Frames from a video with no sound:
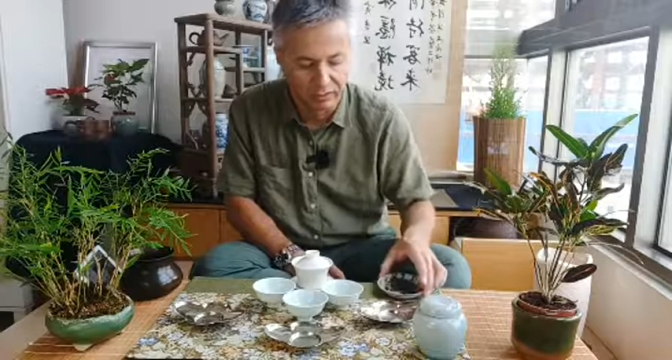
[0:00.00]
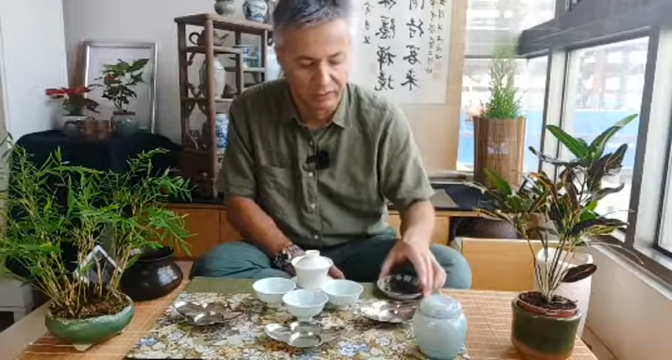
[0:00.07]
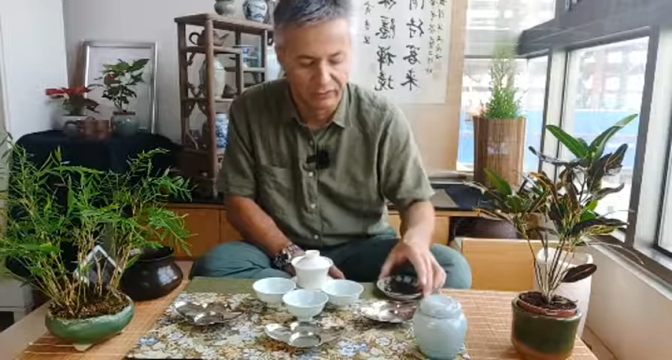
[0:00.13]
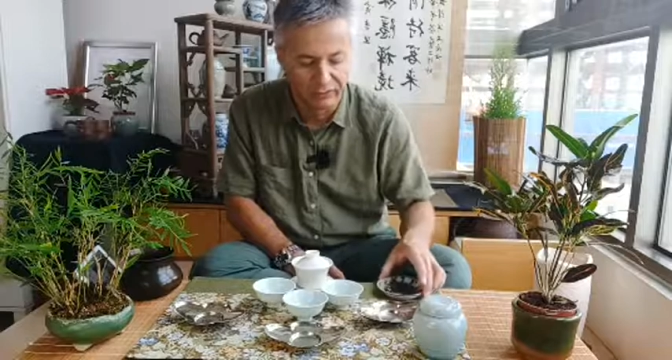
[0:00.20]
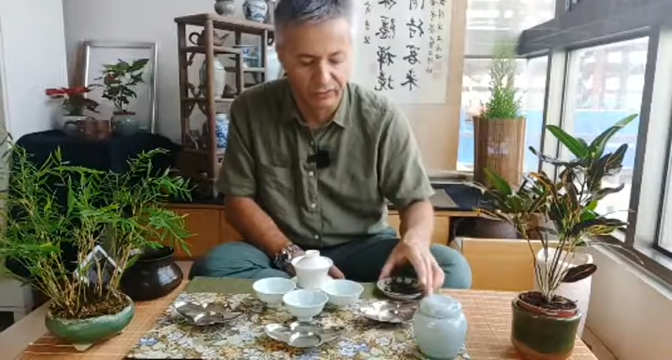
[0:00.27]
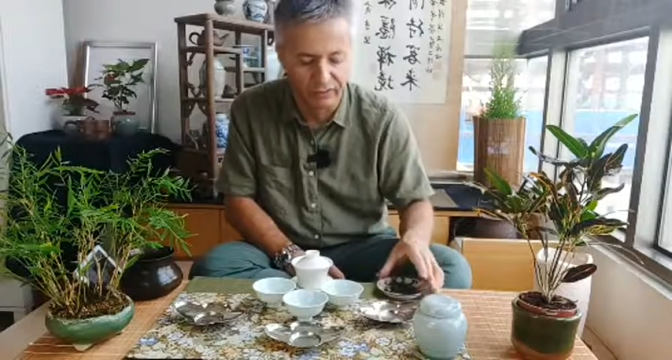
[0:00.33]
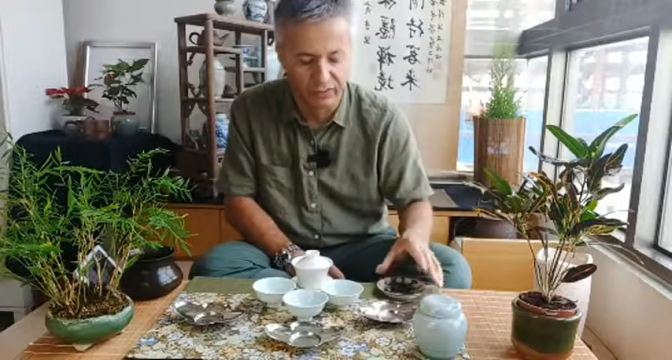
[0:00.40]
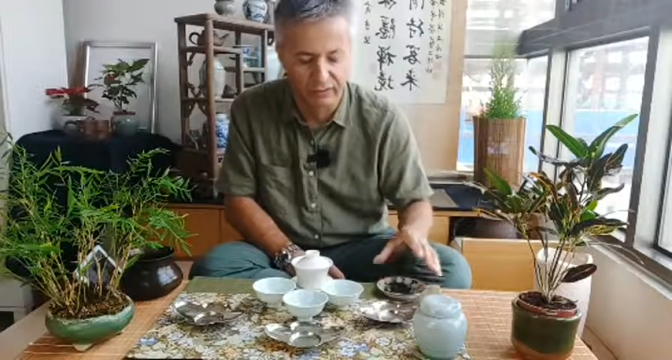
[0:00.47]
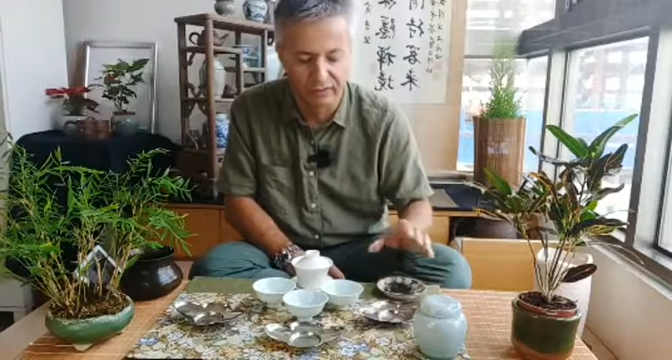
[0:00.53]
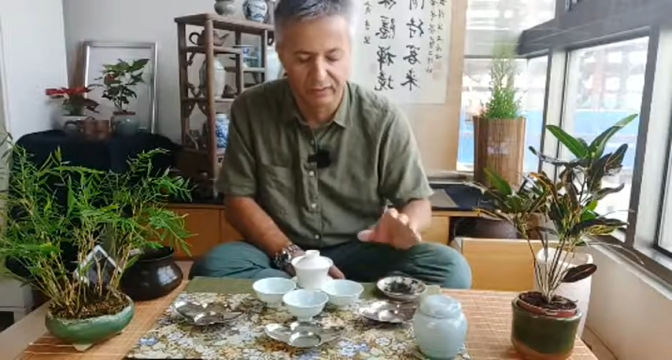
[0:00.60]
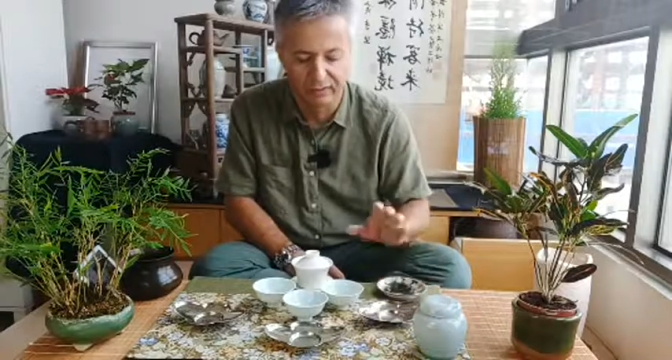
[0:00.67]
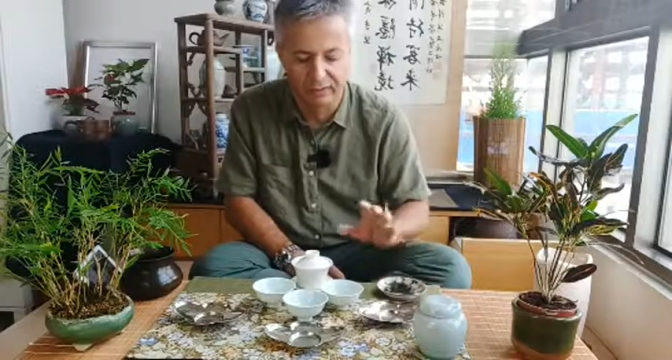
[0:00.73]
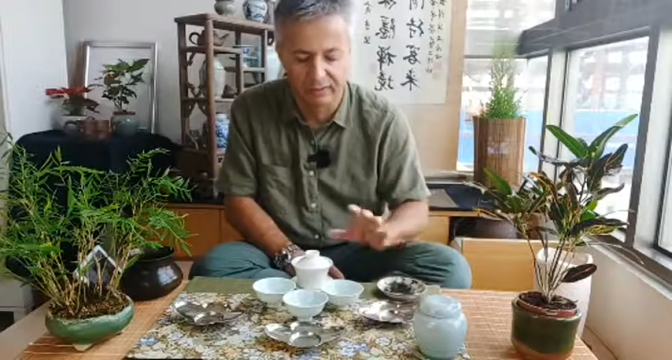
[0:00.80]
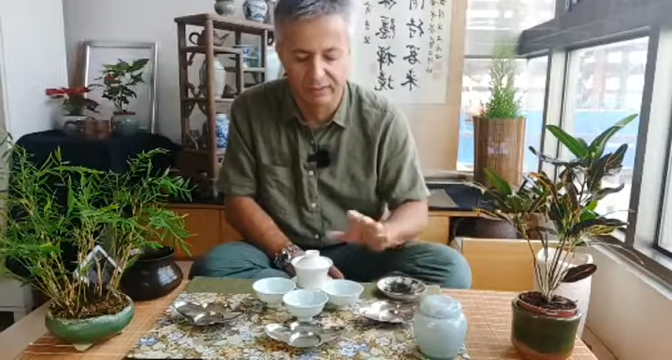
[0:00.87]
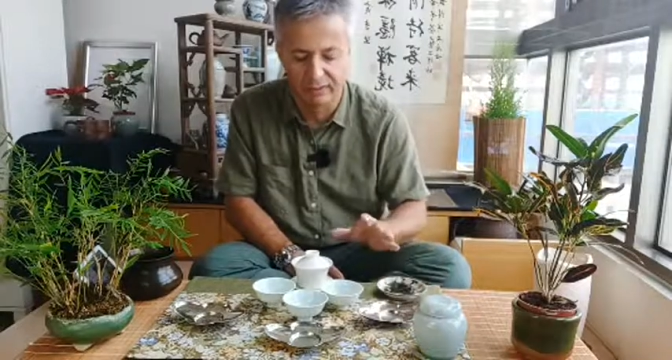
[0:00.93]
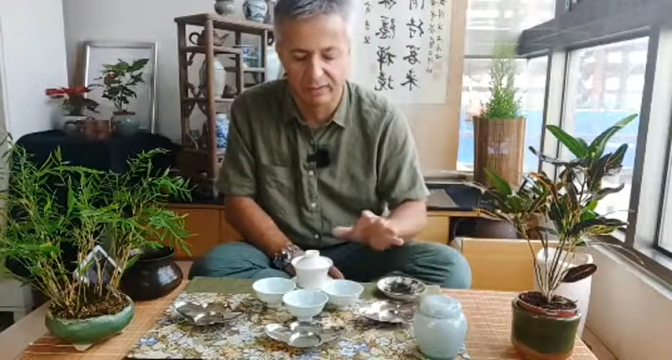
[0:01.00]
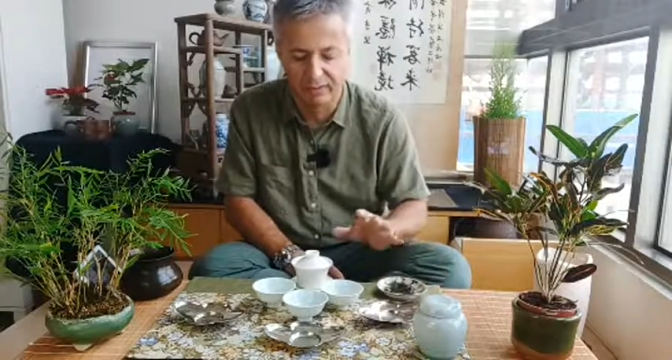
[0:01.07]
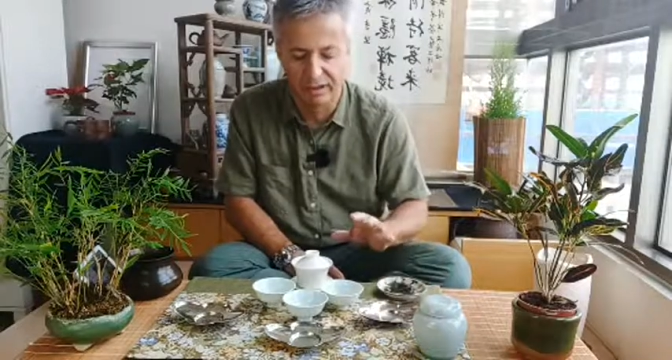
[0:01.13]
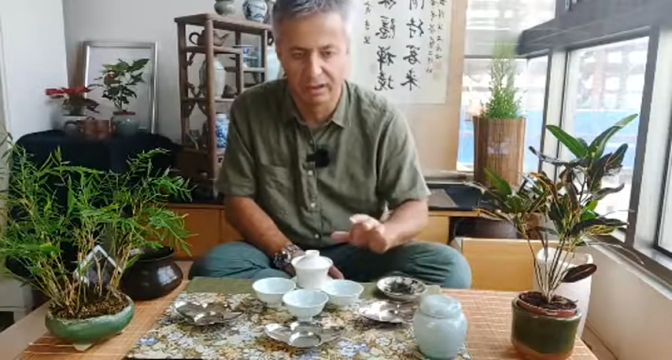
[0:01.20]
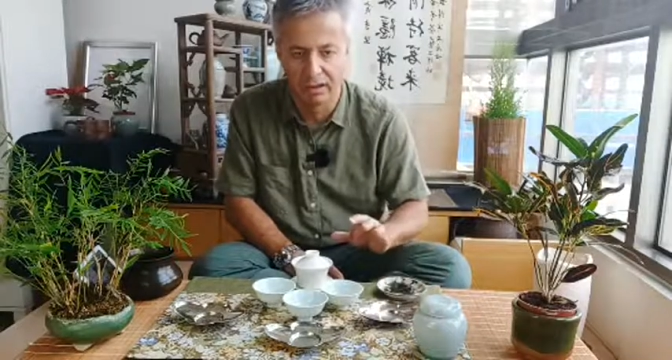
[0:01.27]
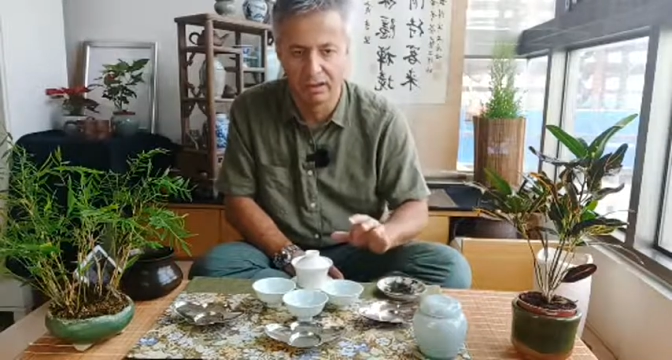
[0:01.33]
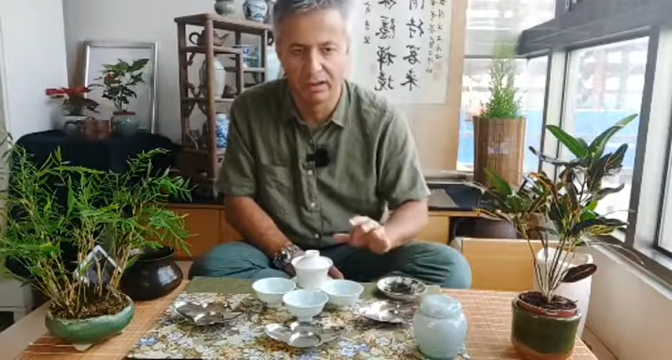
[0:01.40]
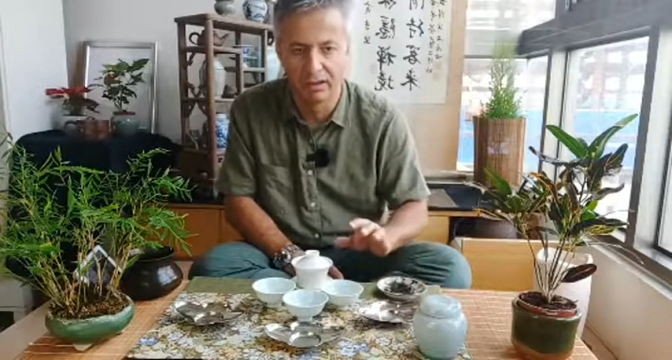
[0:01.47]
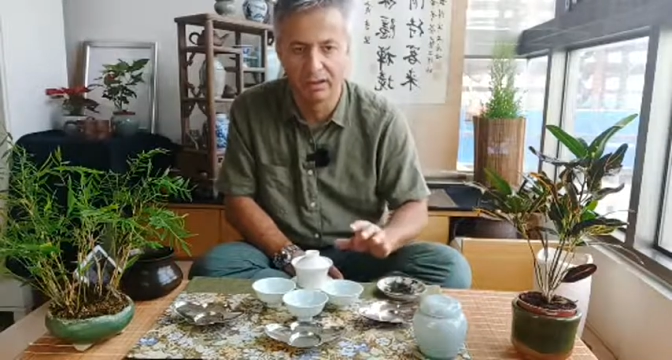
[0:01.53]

the first style,